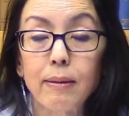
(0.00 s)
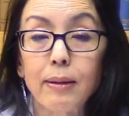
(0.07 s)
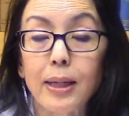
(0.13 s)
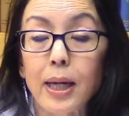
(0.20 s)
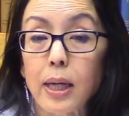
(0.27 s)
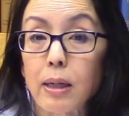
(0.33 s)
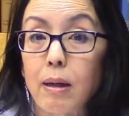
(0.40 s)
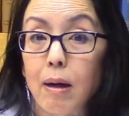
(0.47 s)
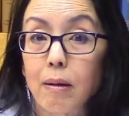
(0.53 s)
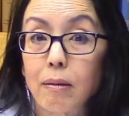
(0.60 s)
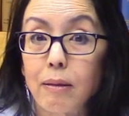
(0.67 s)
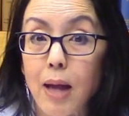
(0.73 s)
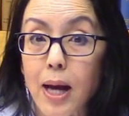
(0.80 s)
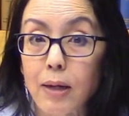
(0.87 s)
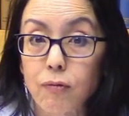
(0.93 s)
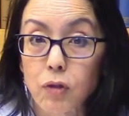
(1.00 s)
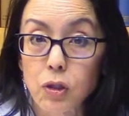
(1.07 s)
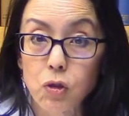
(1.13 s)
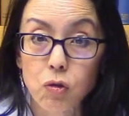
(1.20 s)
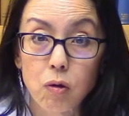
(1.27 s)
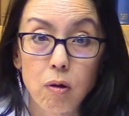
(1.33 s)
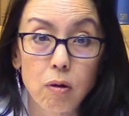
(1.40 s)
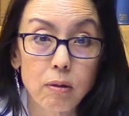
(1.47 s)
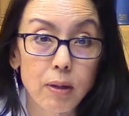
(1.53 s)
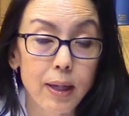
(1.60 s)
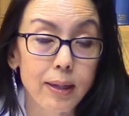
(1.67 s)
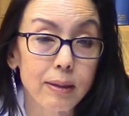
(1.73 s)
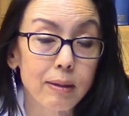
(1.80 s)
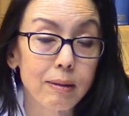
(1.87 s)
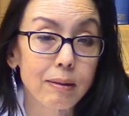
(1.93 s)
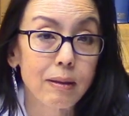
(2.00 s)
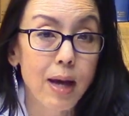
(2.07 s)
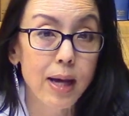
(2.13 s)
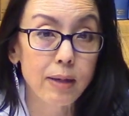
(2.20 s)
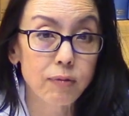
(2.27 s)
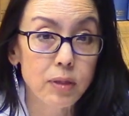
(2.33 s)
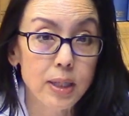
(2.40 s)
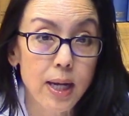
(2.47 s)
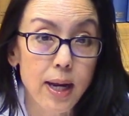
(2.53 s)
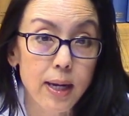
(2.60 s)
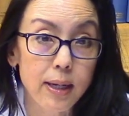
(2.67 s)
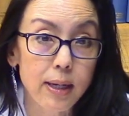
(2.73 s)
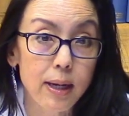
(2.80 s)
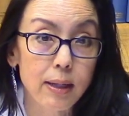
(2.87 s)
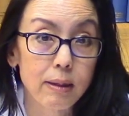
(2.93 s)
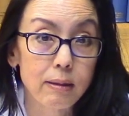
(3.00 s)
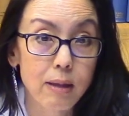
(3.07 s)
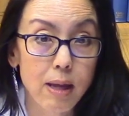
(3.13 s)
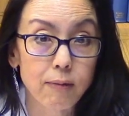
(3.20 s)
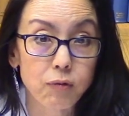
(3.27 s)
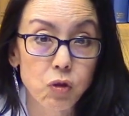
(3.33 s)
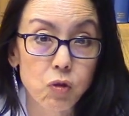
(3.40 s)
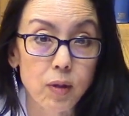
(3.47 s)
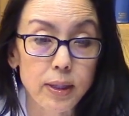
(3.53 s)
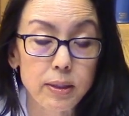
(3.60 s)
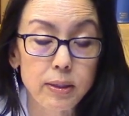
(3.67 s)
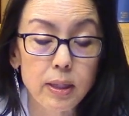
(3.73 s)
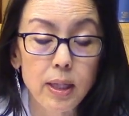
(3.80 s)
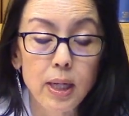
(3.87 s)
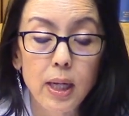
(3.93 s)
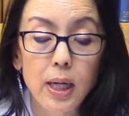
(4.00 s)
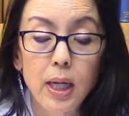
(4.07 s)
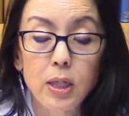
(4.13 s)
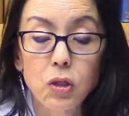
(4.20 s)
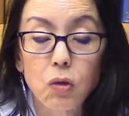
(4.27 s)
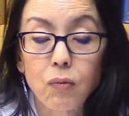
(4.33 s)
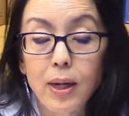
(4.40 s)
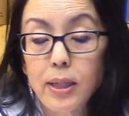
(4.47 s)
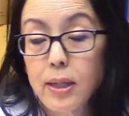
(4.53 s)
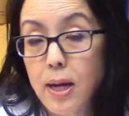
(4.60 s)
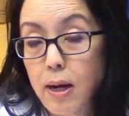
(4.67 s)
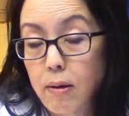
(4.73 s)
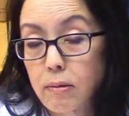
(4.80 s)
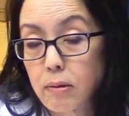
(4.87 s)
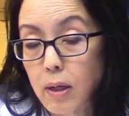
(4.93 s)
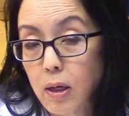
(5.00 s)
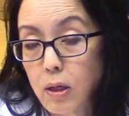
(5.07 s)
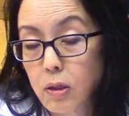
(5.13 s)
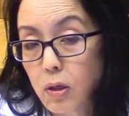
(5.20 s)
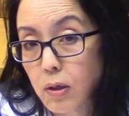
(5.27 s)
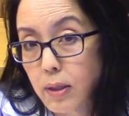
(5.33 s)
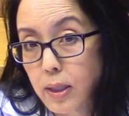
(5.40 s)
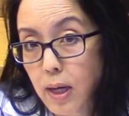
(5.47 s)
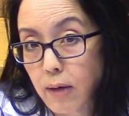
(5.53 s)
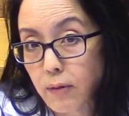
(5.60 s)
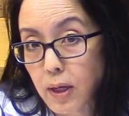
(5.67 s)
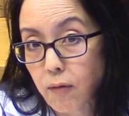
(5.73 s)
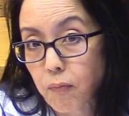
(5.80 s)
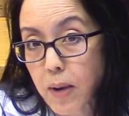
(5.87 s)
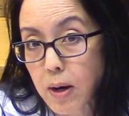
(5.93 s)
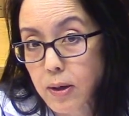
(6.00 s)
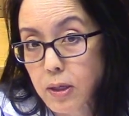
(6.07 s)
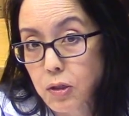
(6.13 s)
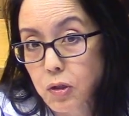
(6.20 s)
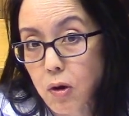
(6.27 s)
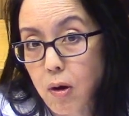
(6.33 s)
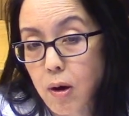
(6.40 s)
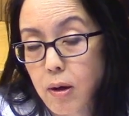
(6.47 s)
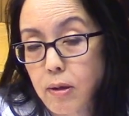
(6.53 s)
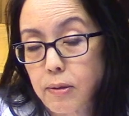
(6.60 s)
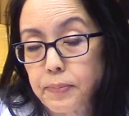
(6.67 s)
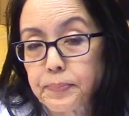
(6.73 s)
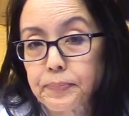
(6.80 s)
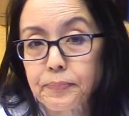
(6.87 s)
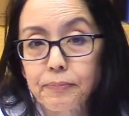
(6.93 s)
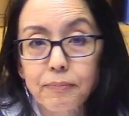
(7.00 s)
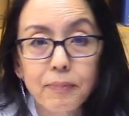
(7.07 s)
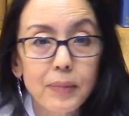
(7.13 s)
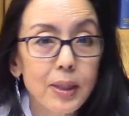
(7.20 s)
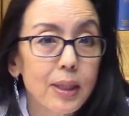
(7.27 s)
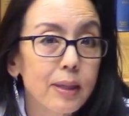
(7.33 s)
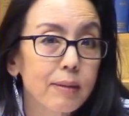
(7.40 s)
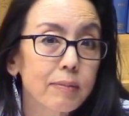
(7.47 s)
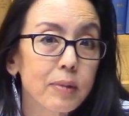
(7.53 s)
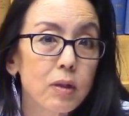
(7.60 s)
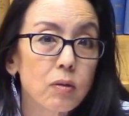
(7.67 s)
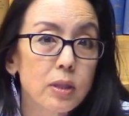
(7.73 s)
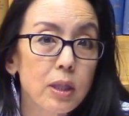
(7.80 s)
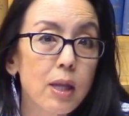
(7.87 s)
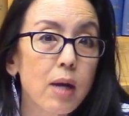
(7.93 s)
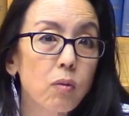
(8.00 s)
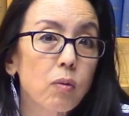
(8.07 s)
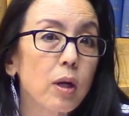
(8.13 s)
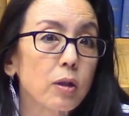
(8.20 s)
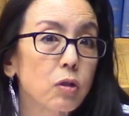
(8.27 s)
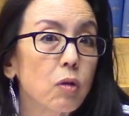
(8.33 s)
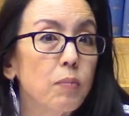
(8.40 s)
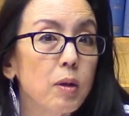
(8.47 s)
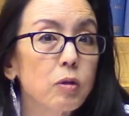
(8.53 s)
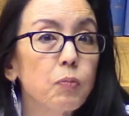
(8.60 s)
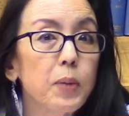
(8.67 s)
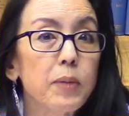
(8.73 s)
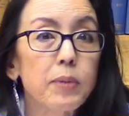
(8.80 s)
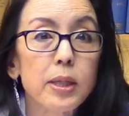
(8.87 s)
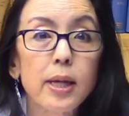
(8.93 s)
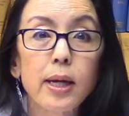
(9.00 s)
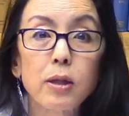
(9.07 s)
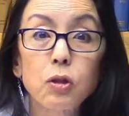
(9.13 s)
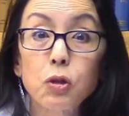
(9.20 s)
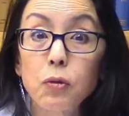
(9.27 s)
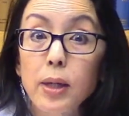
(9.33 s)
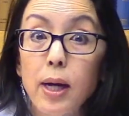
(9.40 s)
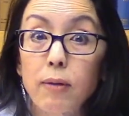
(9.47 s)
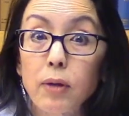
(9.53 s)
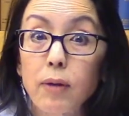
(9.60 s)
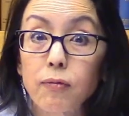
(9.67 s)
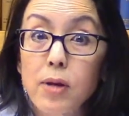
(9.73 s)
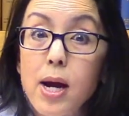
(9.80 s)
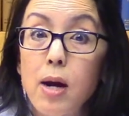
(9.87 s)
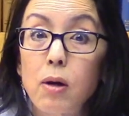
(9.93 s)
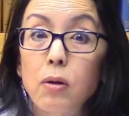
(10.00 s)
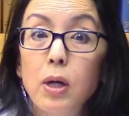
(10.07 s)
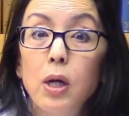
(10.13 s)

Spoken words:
get a lot of control and a lot of say and a lot of choice. So right now, our current IVF barriers are, it's a lot of work. So most people that are doing IVF now,